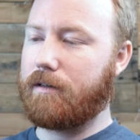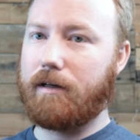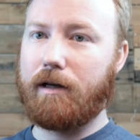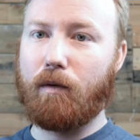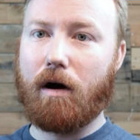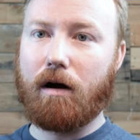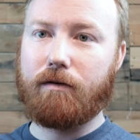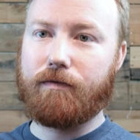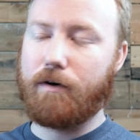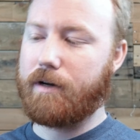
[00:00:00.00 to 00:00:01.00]
will
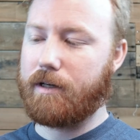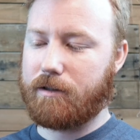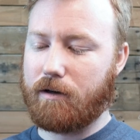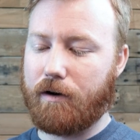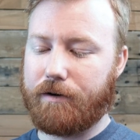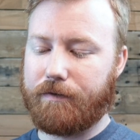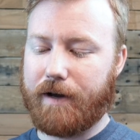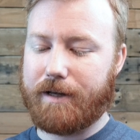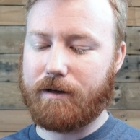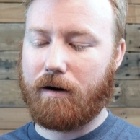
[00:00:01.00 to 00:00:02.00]
autofocus on your
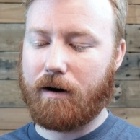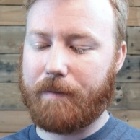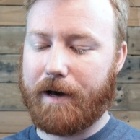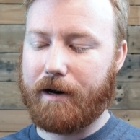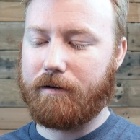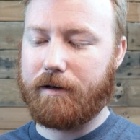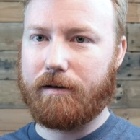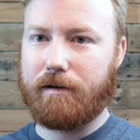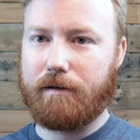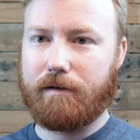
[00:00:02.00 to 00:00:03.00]
face automatically.
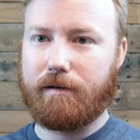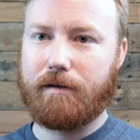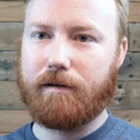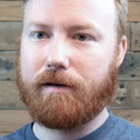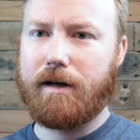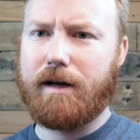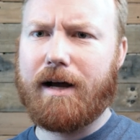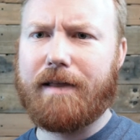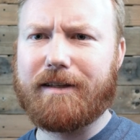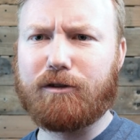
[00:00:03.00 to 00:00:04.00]

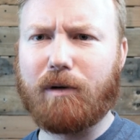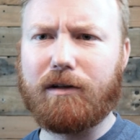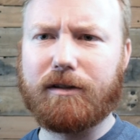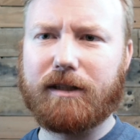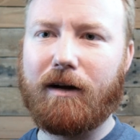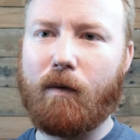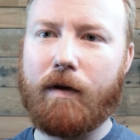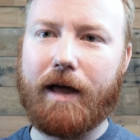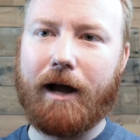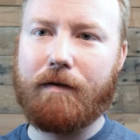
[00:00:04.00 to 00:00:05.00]
And this is what it looks like
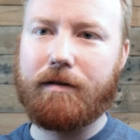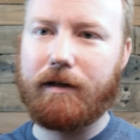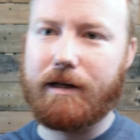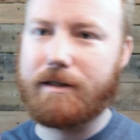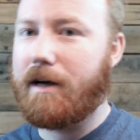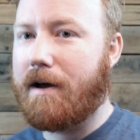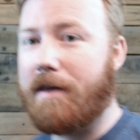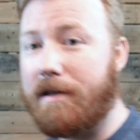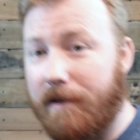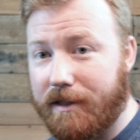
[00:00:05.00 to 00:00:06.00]
without the lens.
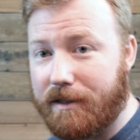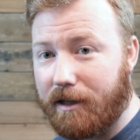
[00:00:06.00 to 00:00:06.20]
Now the lens that